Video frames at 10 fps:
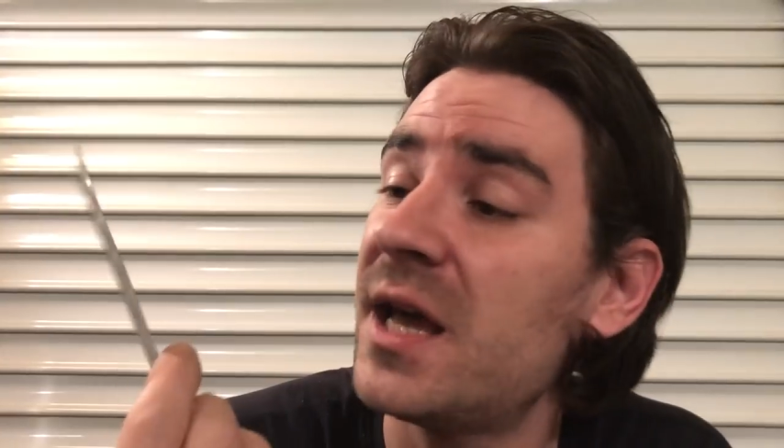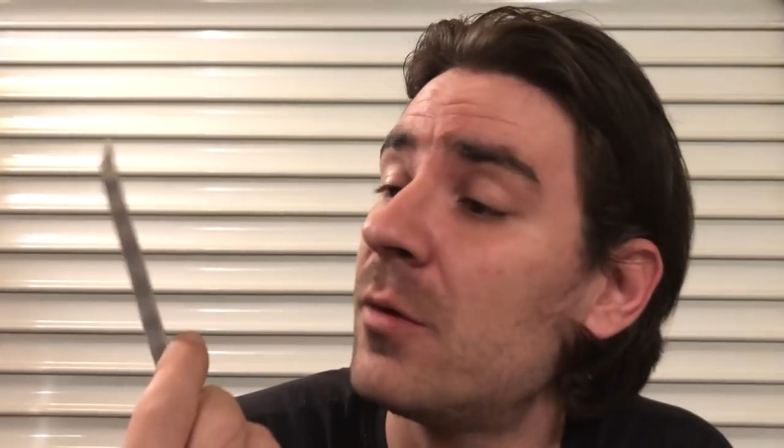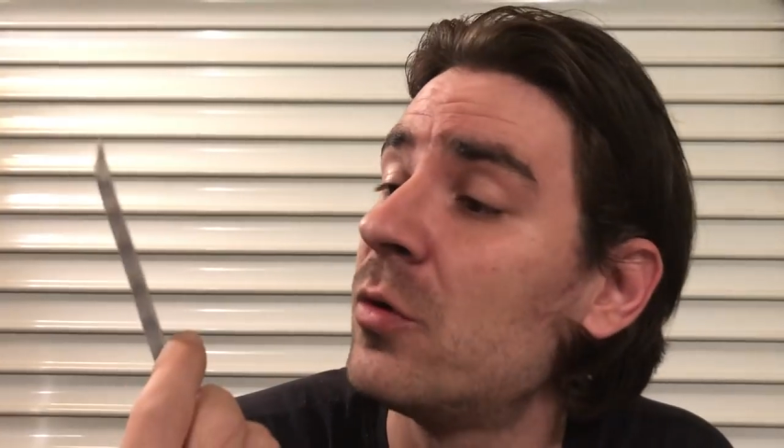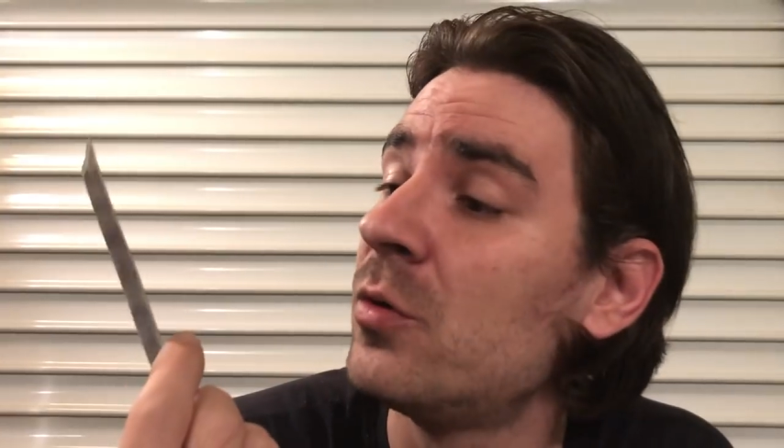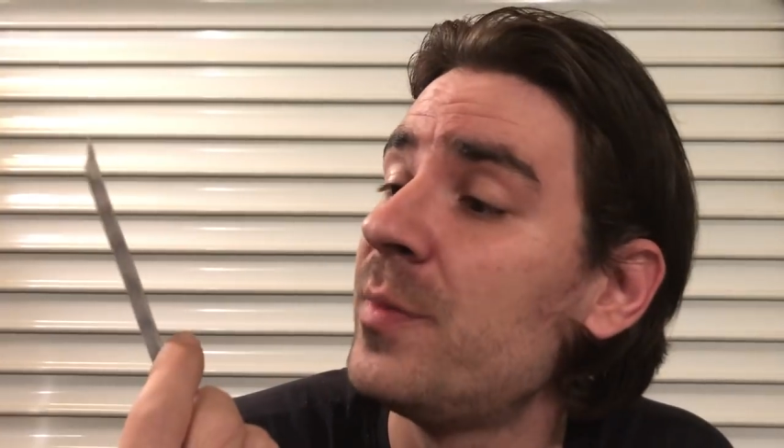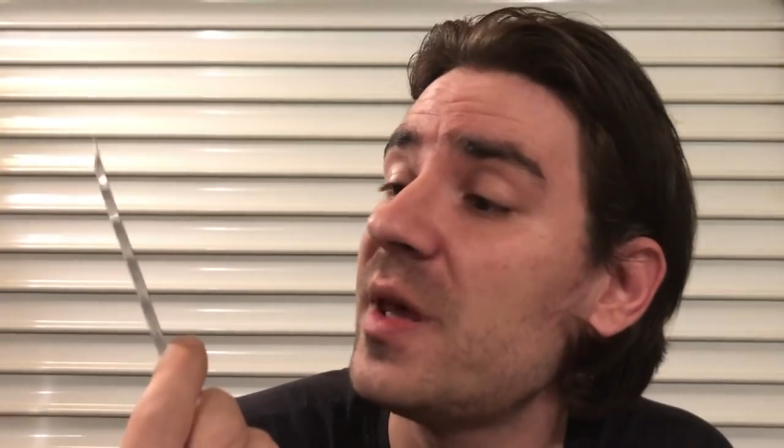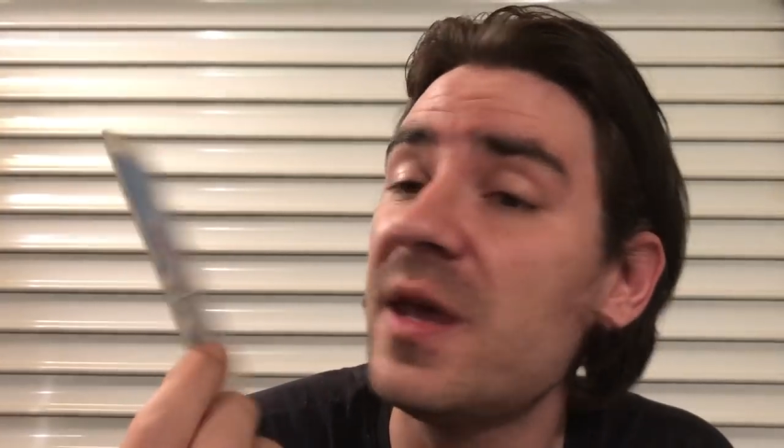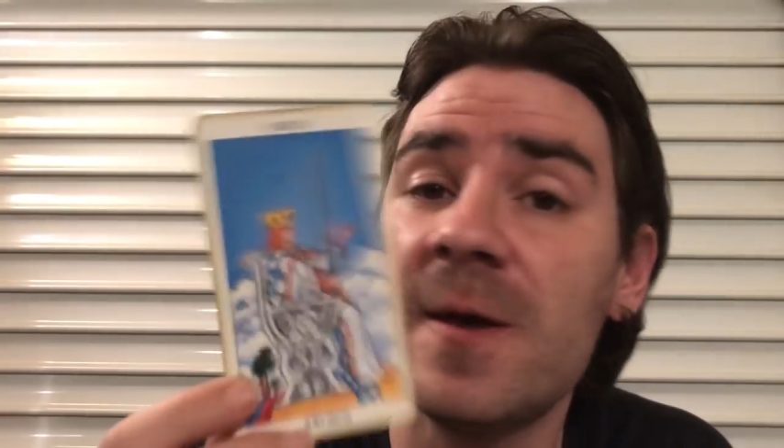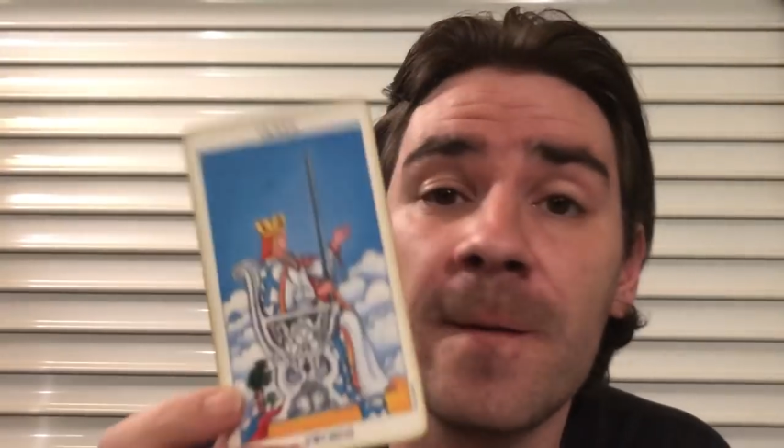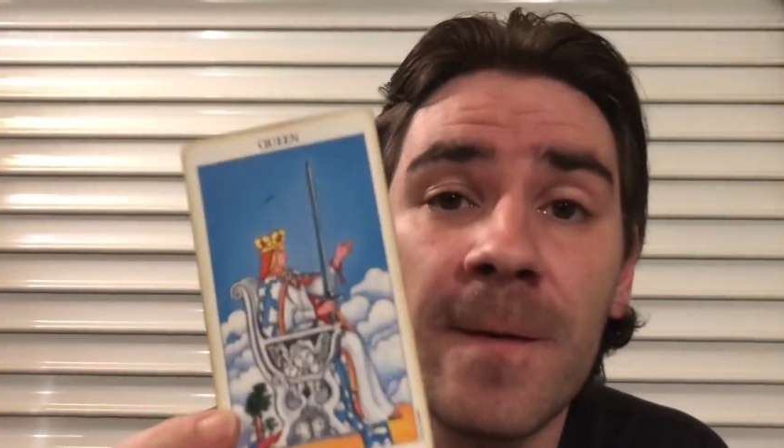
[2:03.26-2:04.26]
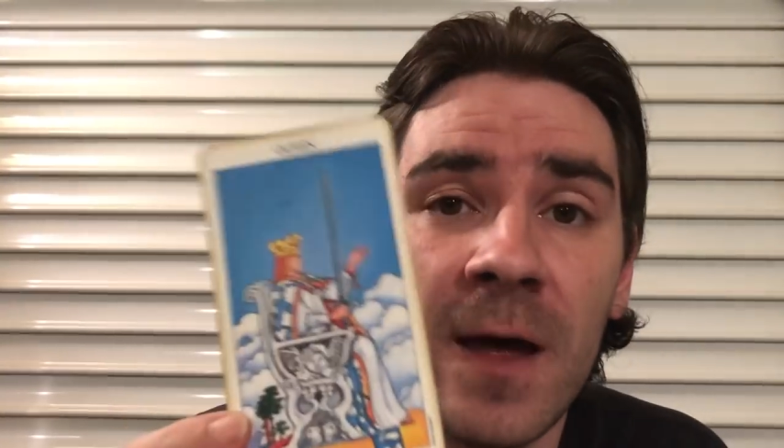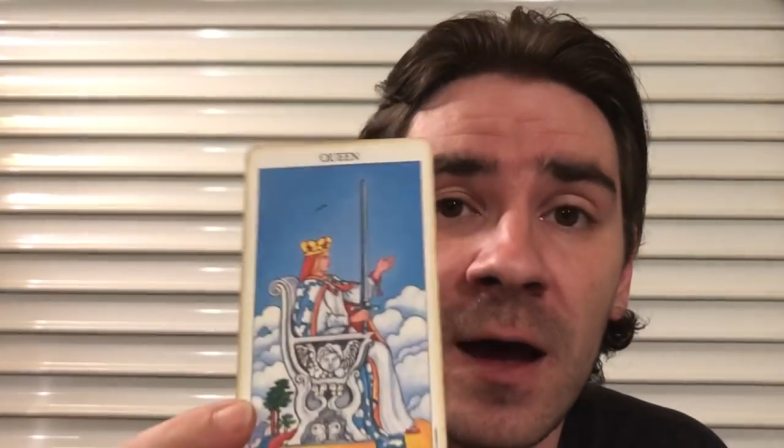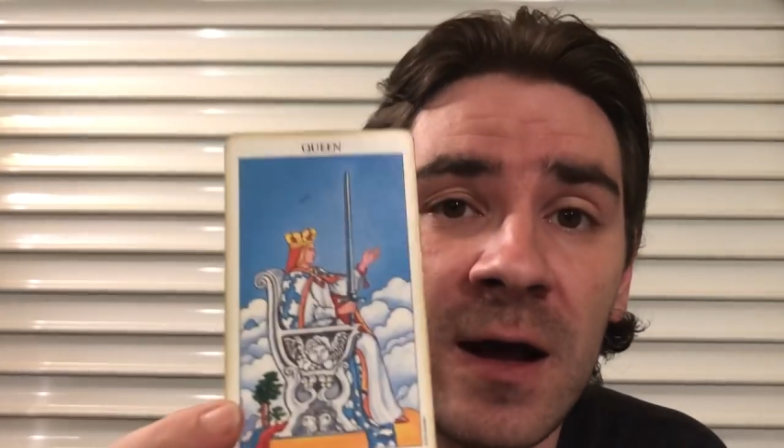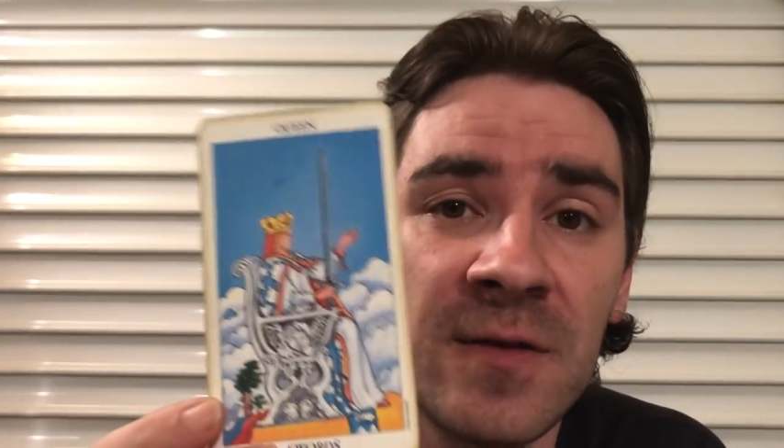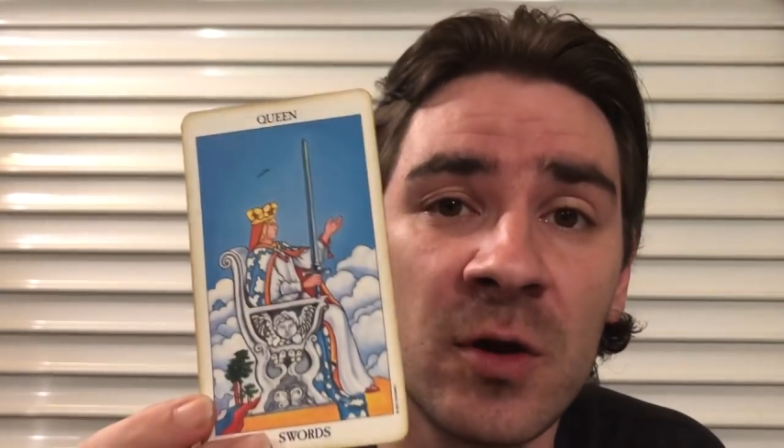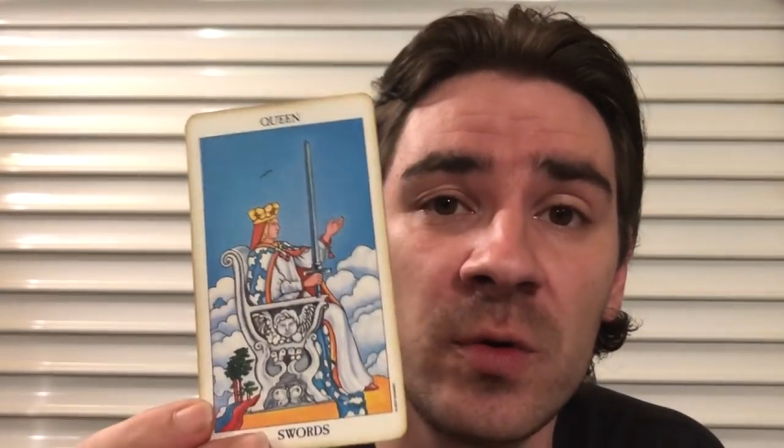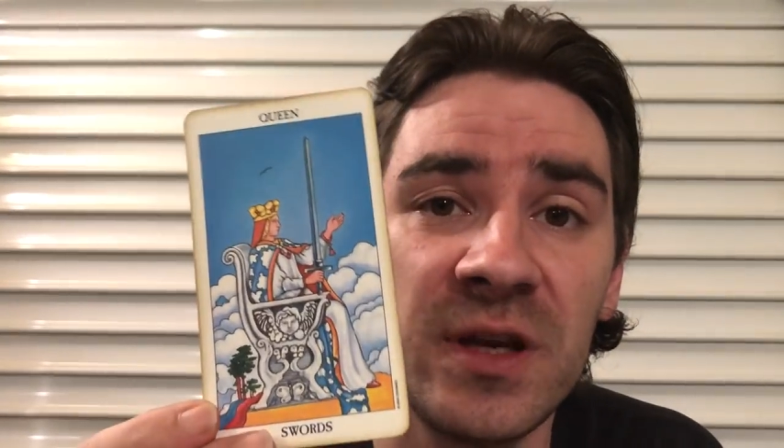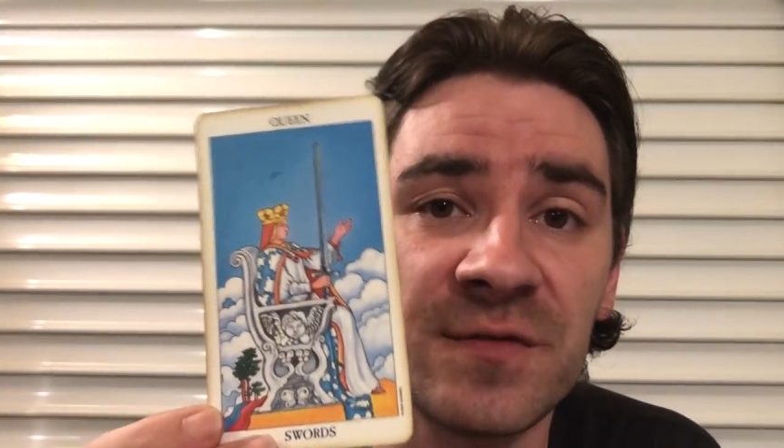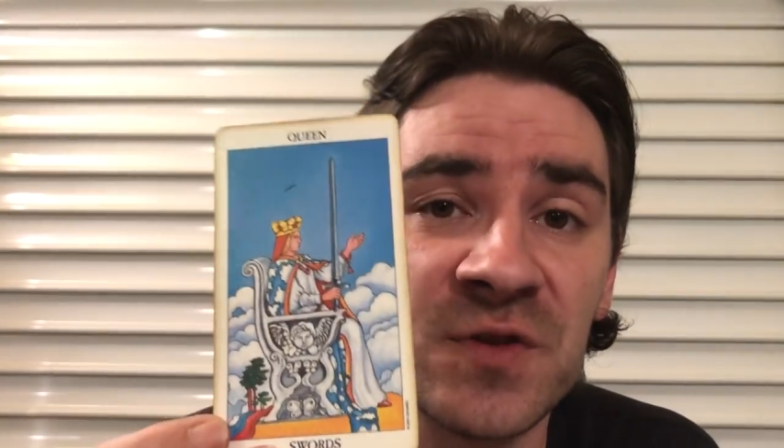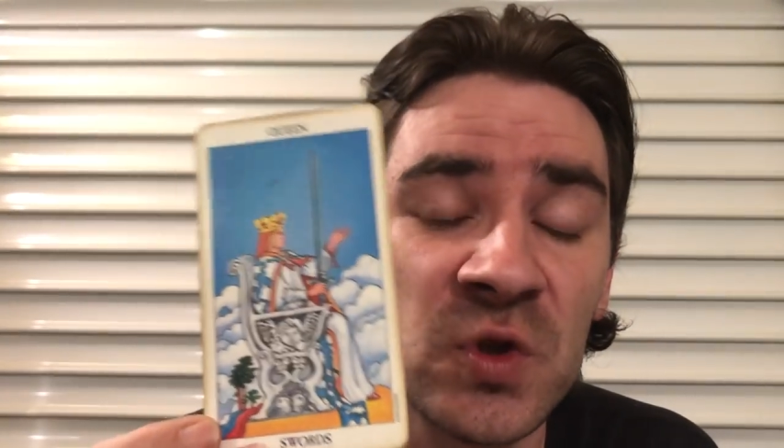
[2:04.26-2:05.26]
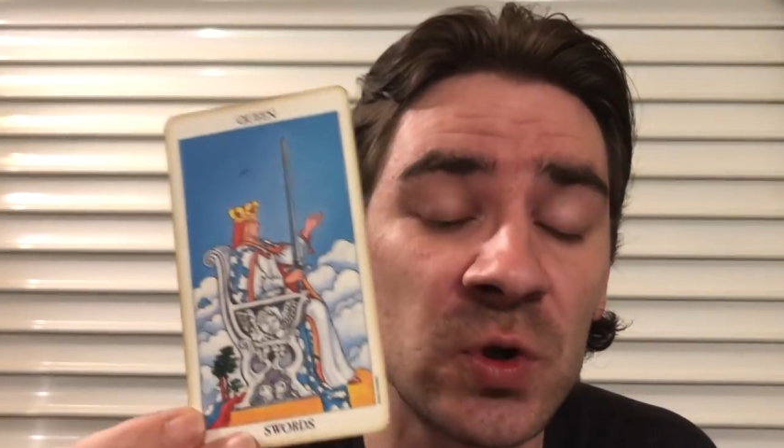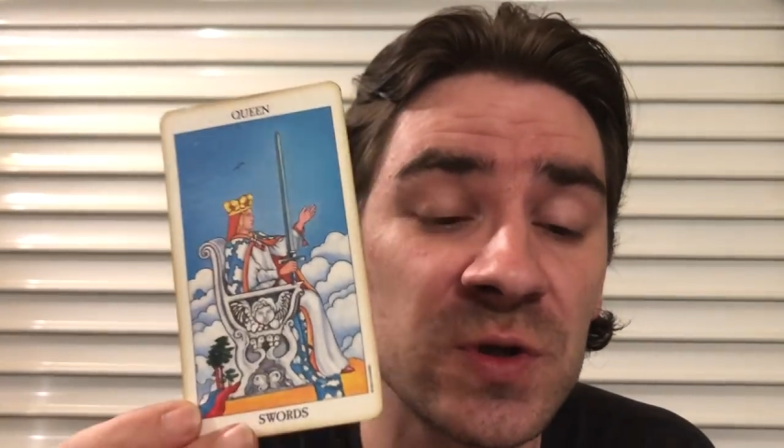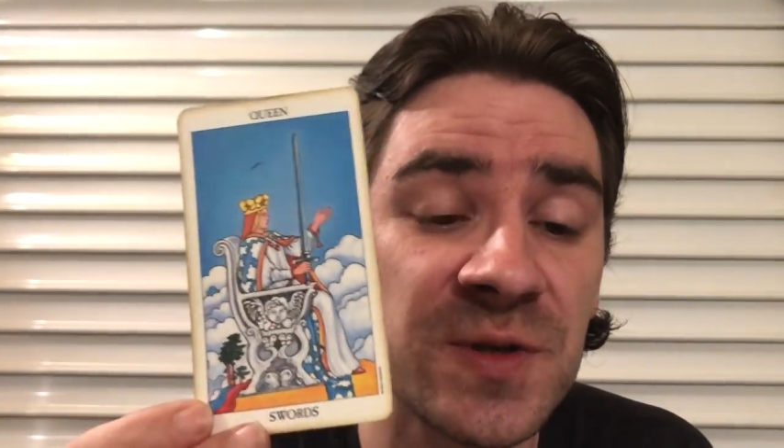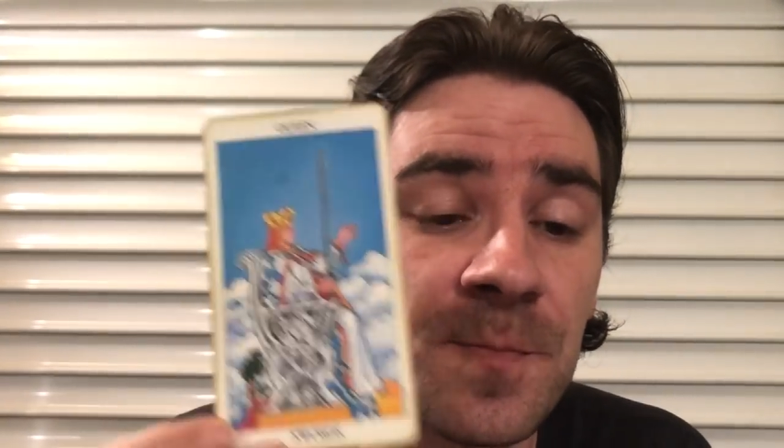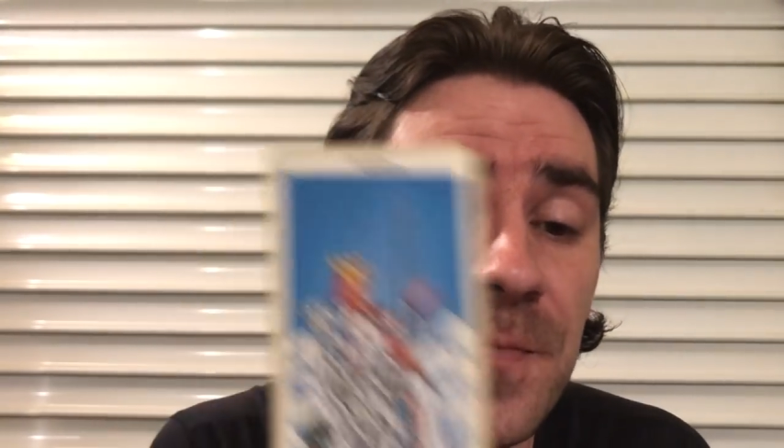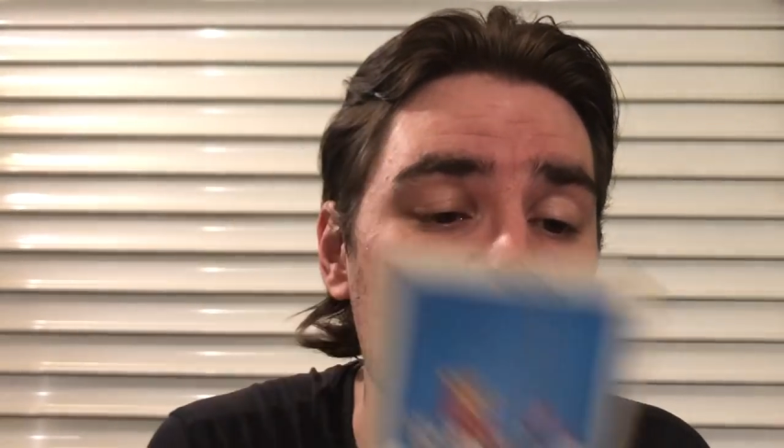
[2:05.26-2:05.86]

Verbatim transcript: that will be uh, the Queen of Swords,